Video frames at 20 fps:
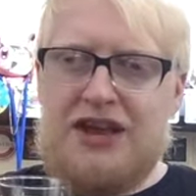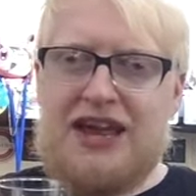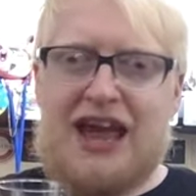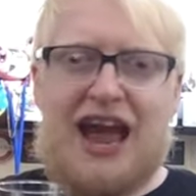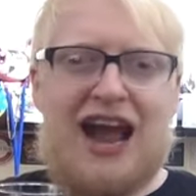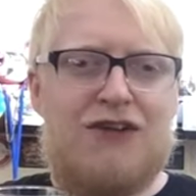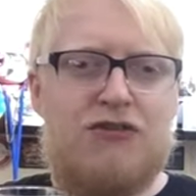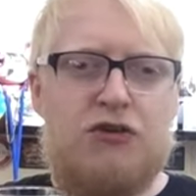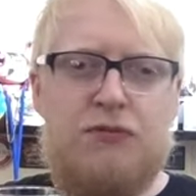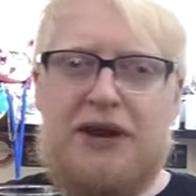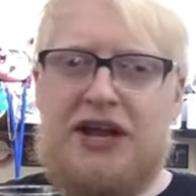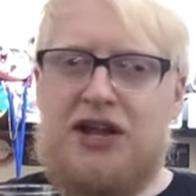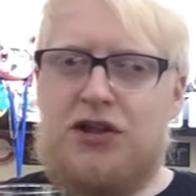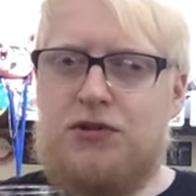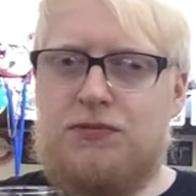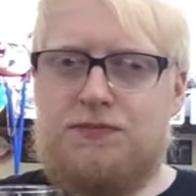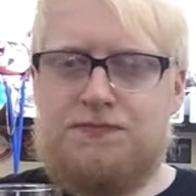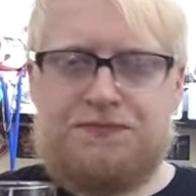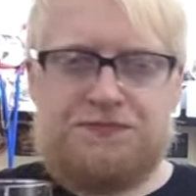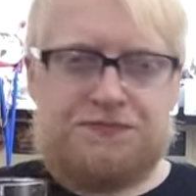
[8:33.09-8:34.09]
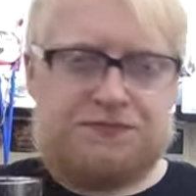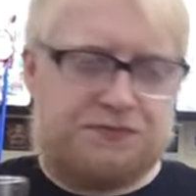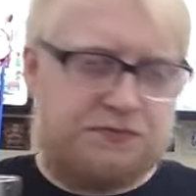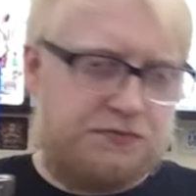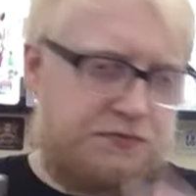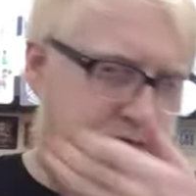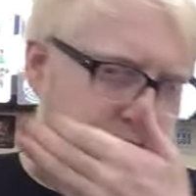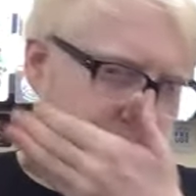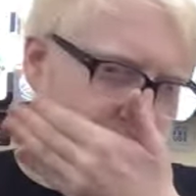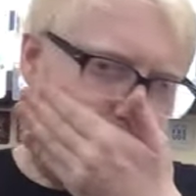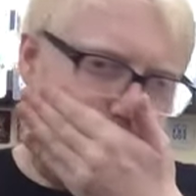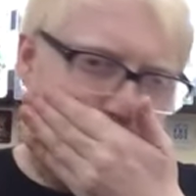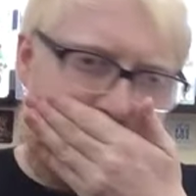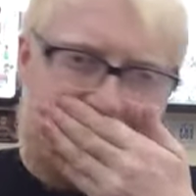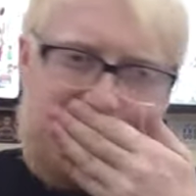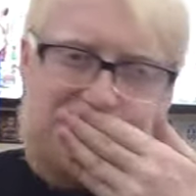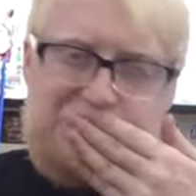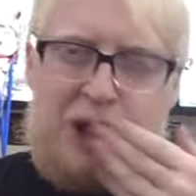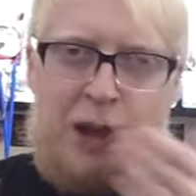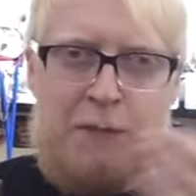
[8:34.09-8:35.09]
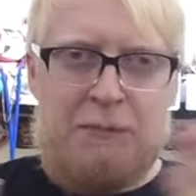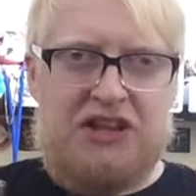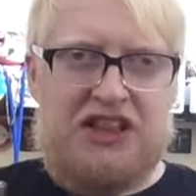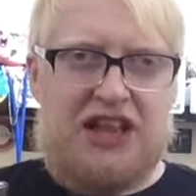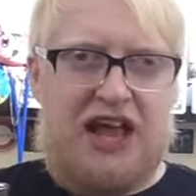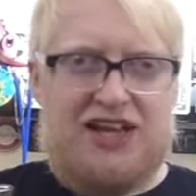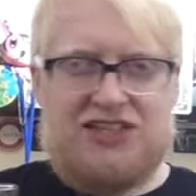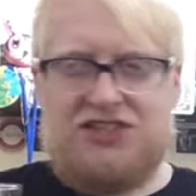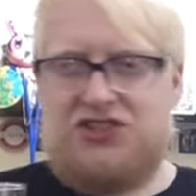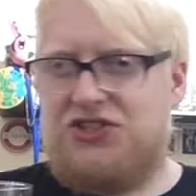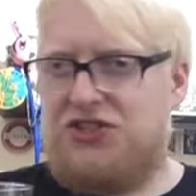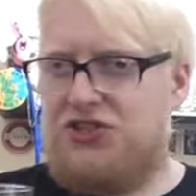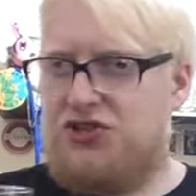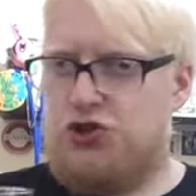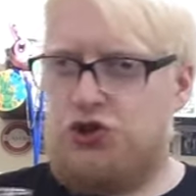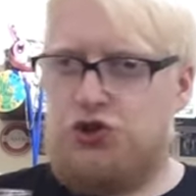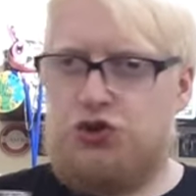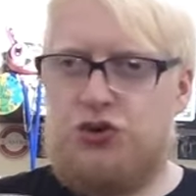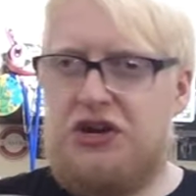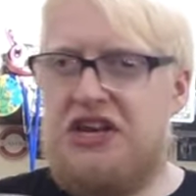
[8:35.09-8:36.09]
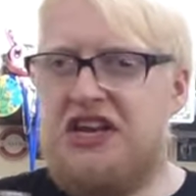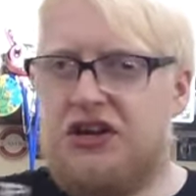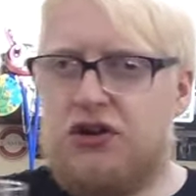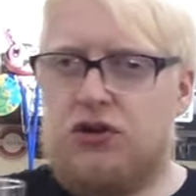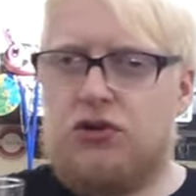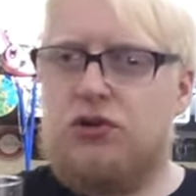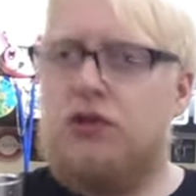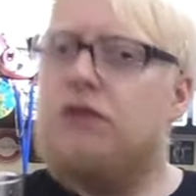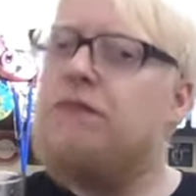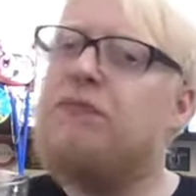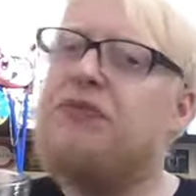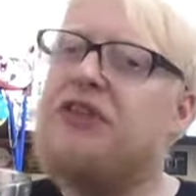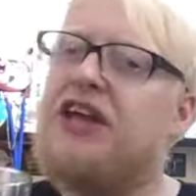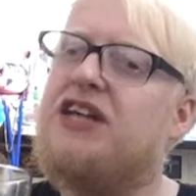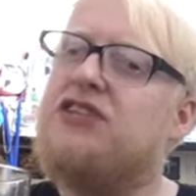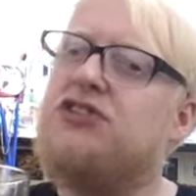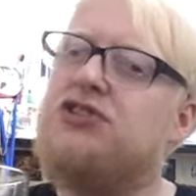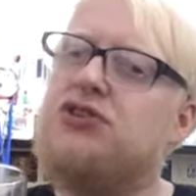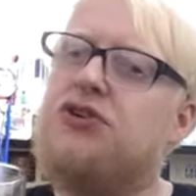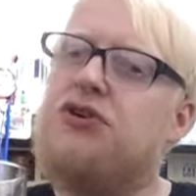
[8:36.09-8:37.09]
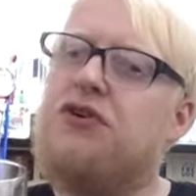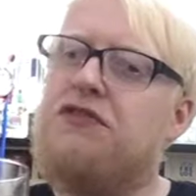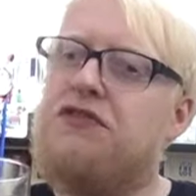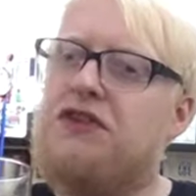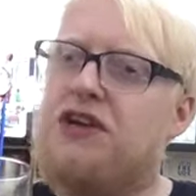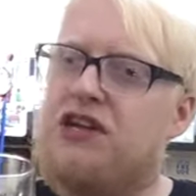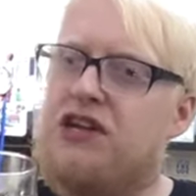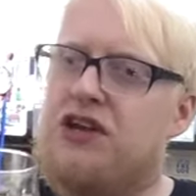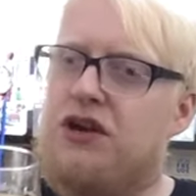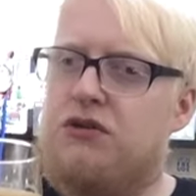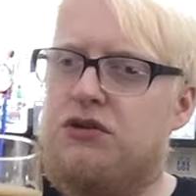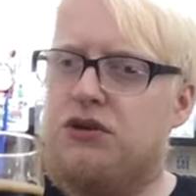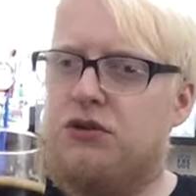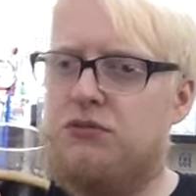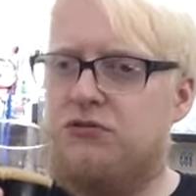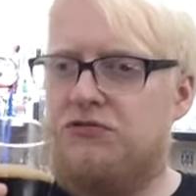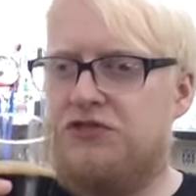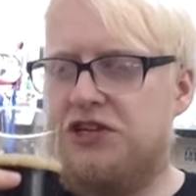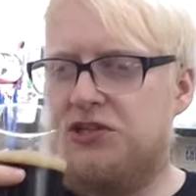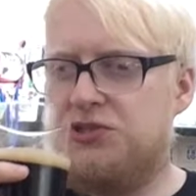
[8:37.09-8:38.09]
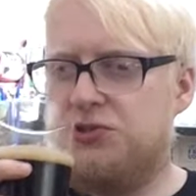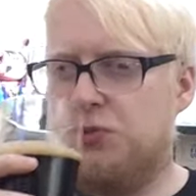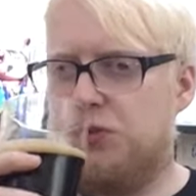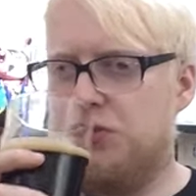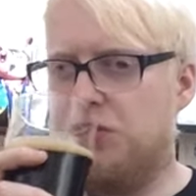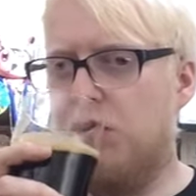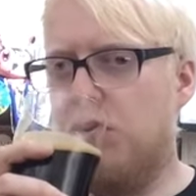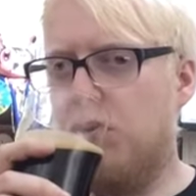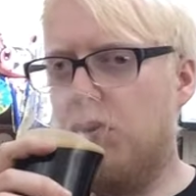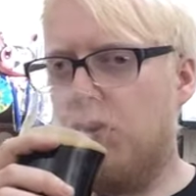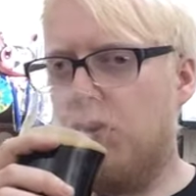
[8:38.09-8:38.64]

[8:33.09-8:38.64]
Caramel, molasses, treacle, that sort of thing going on with this one.